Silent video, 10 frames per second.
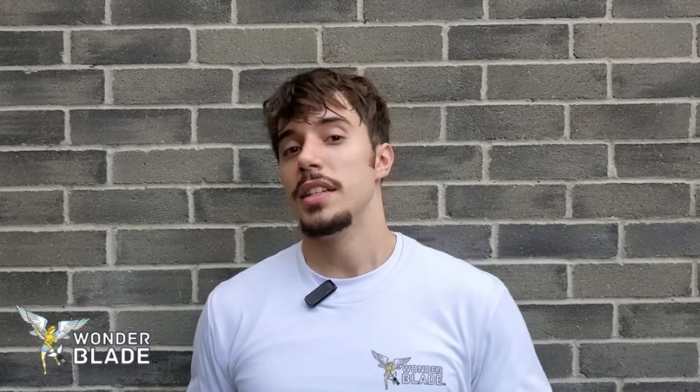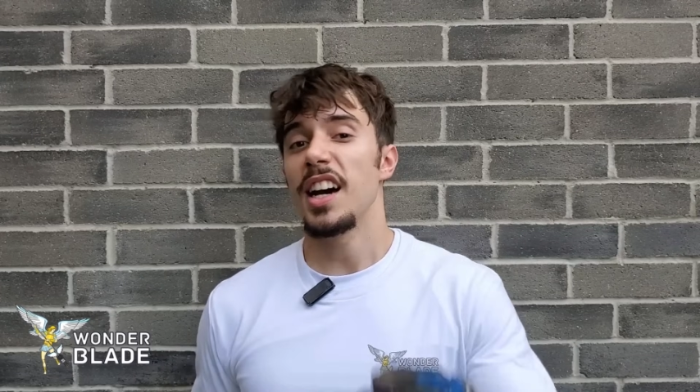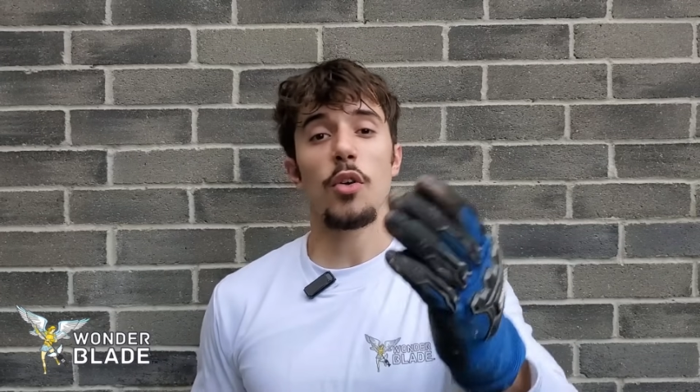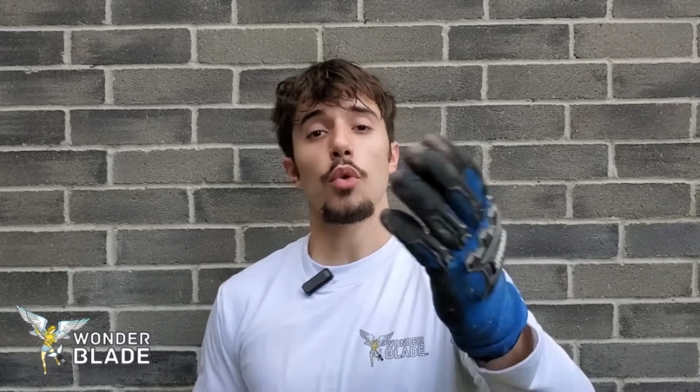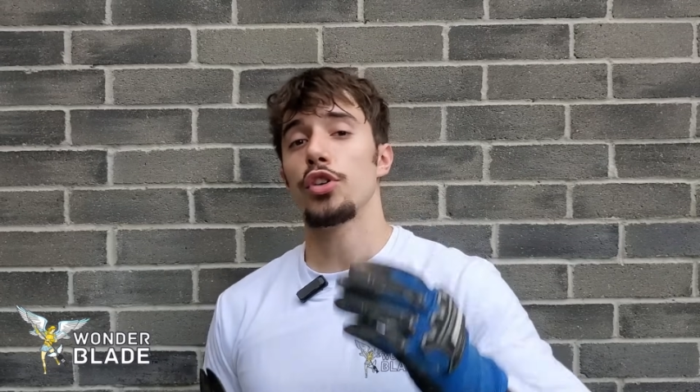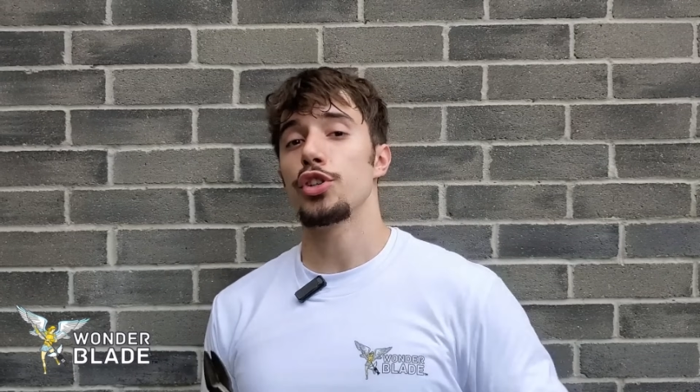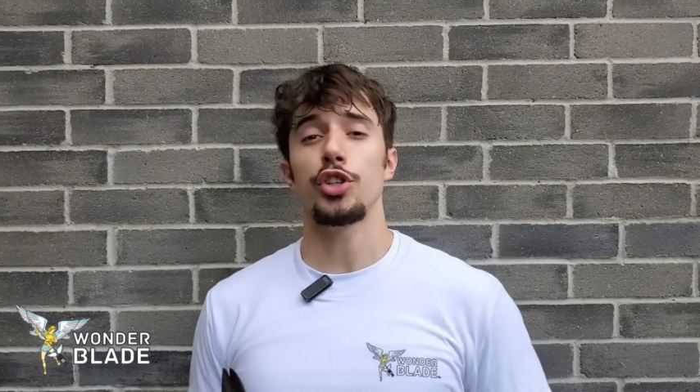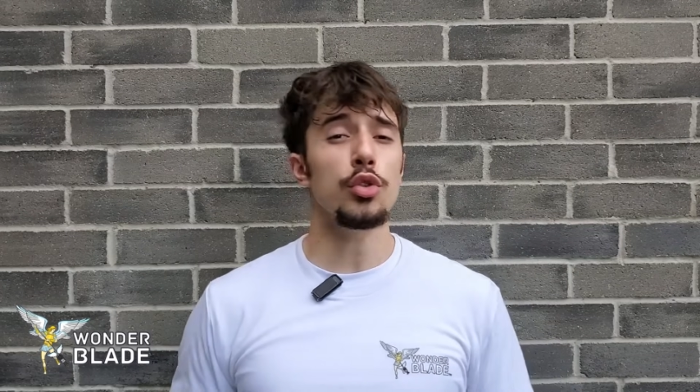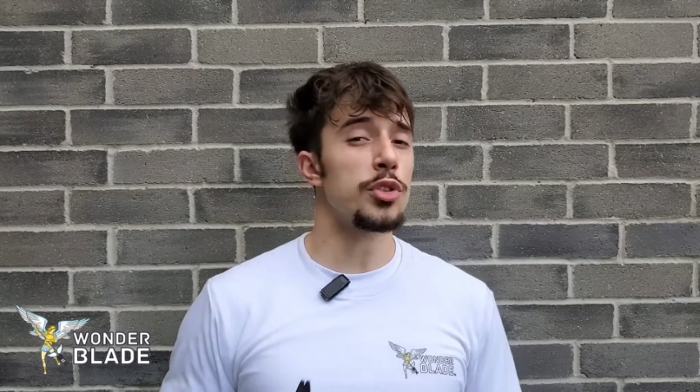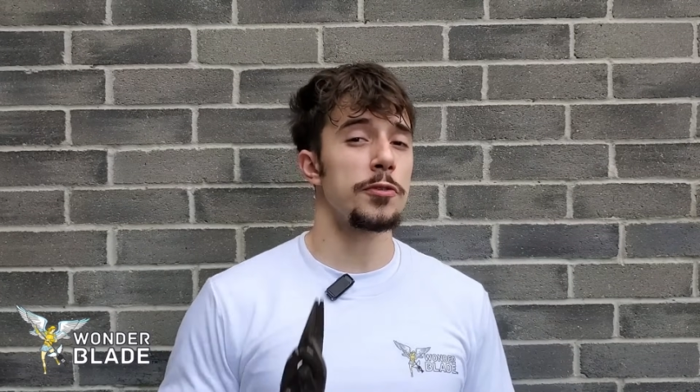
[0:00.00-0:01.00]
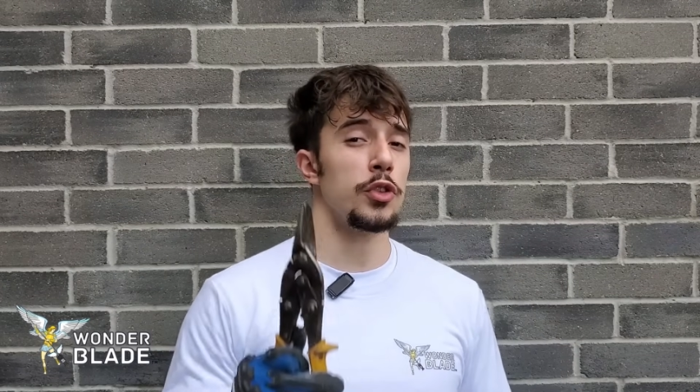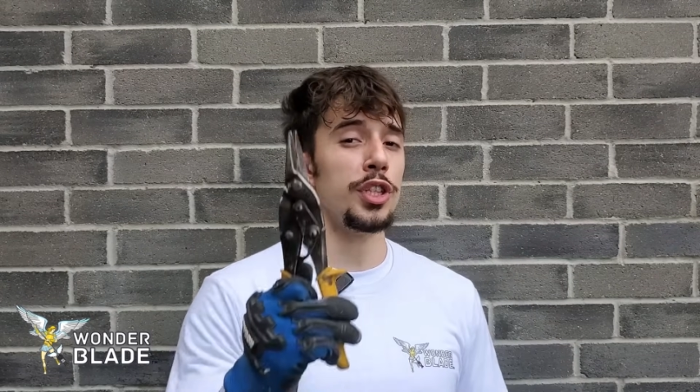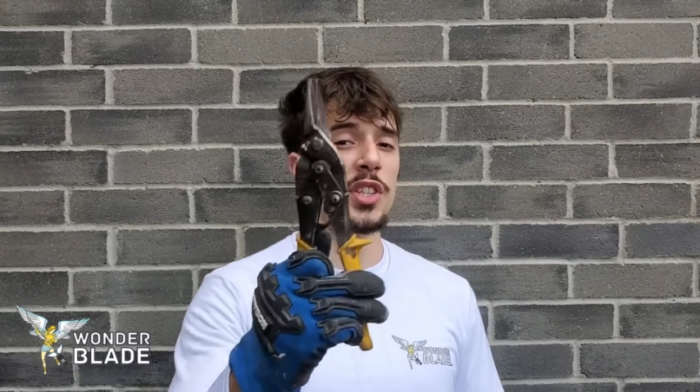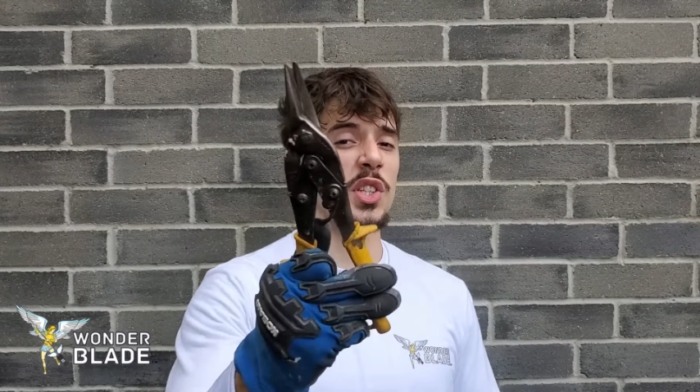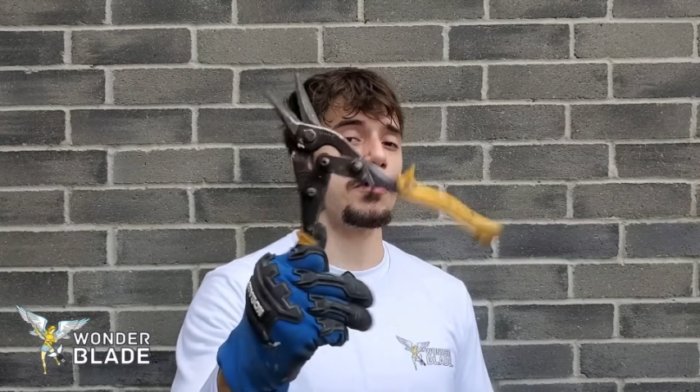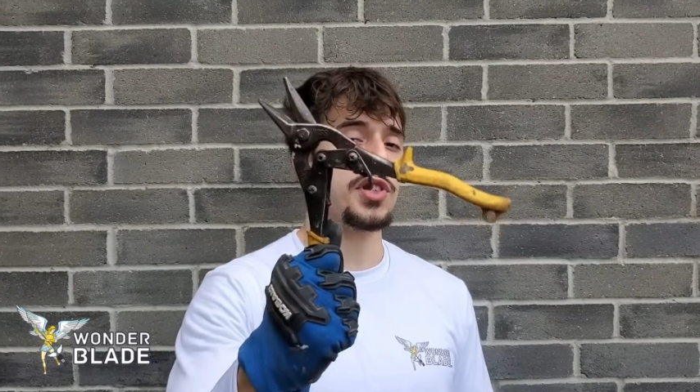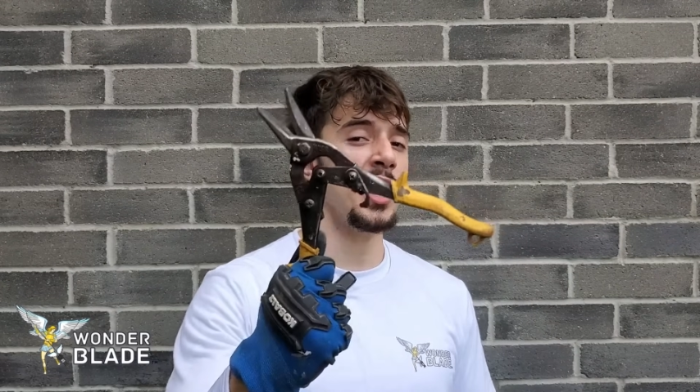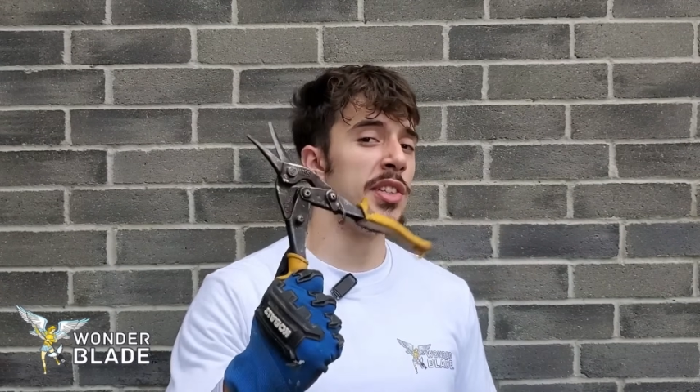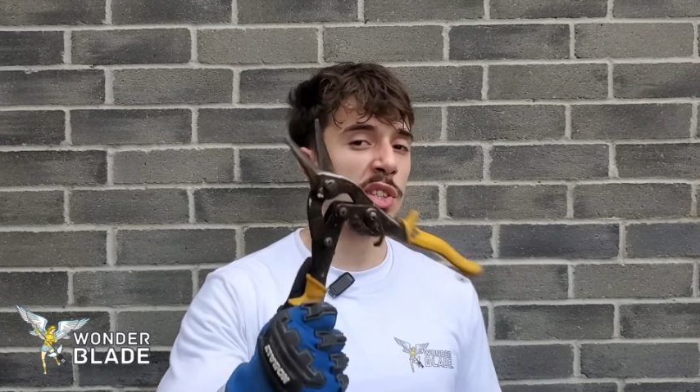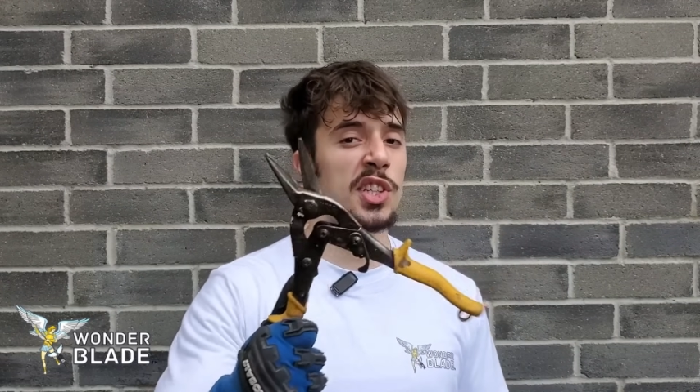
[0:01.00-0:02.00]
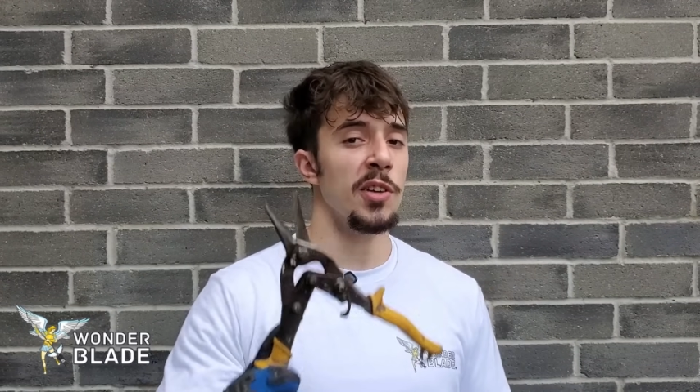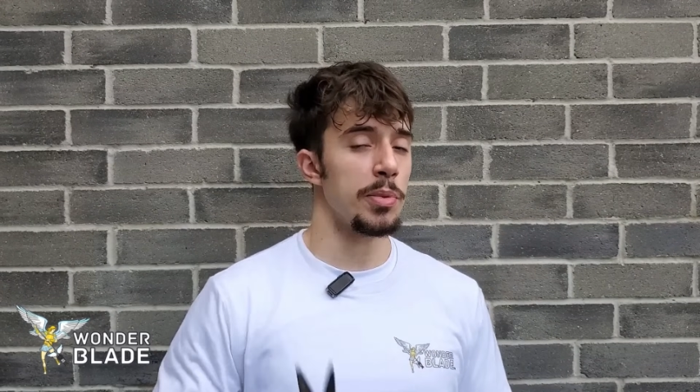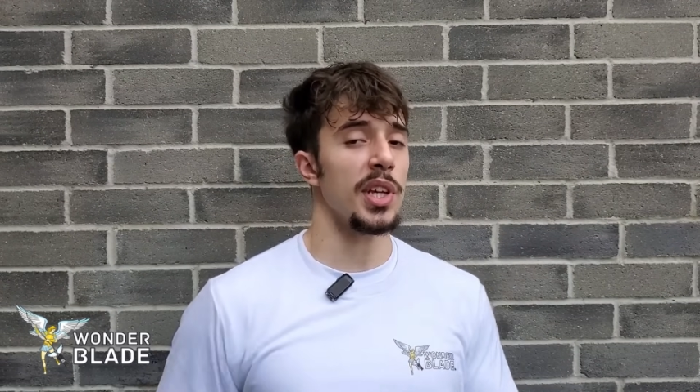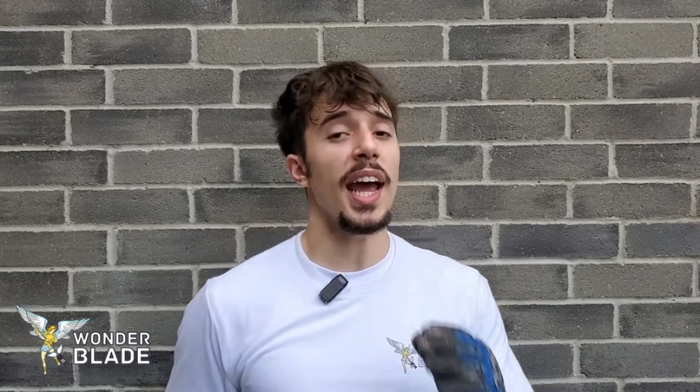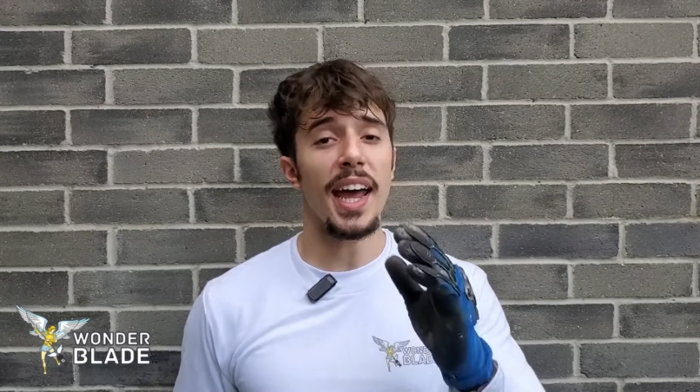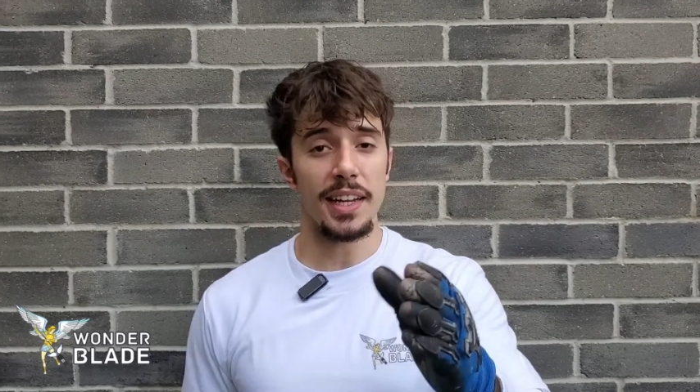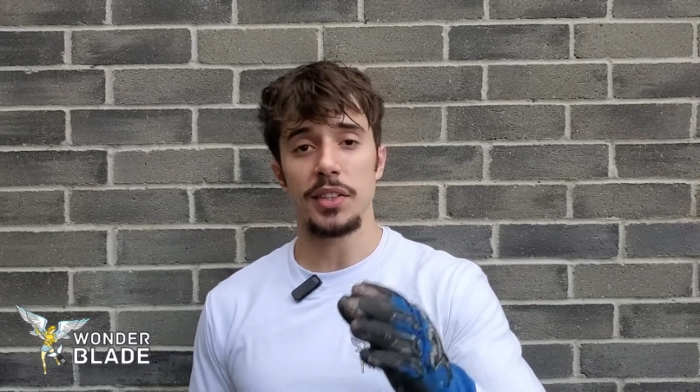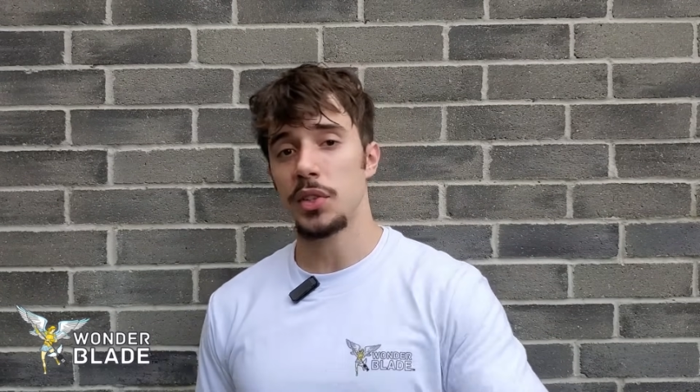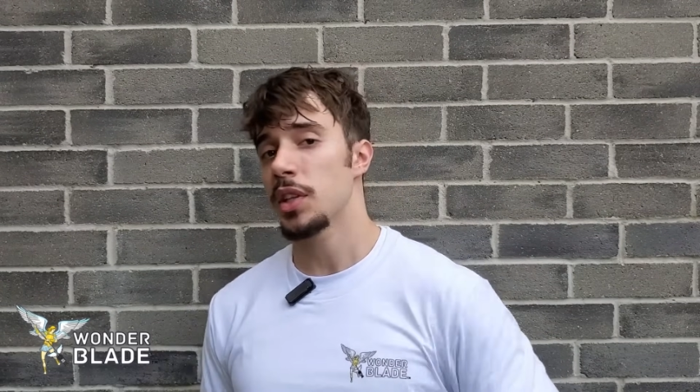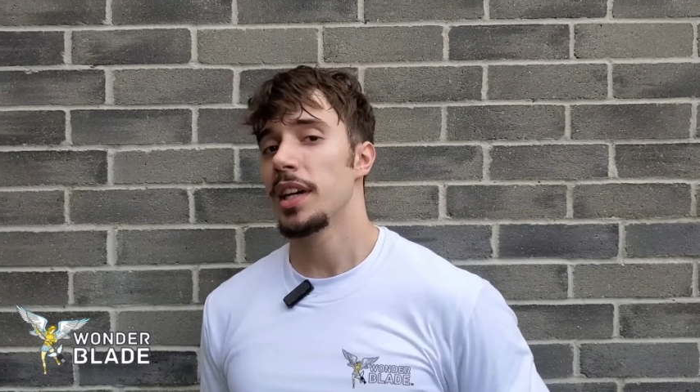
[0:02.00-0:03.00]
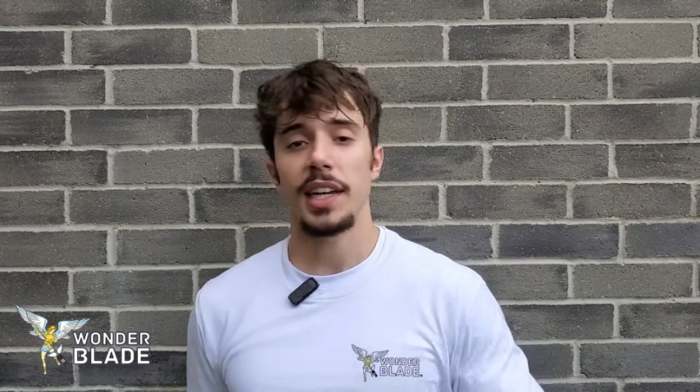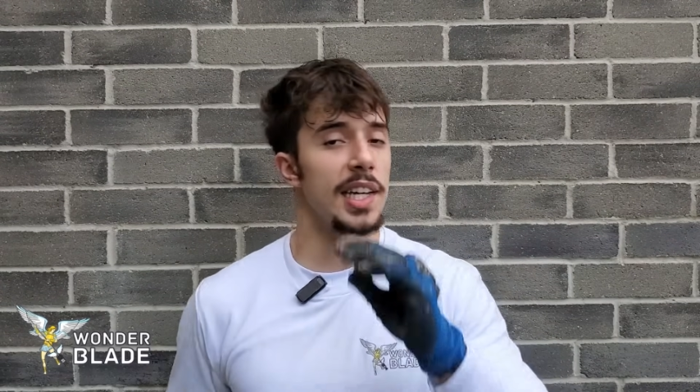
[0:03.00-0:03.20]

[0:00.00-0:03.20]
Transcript: Now, where the usefulness of tin snips ends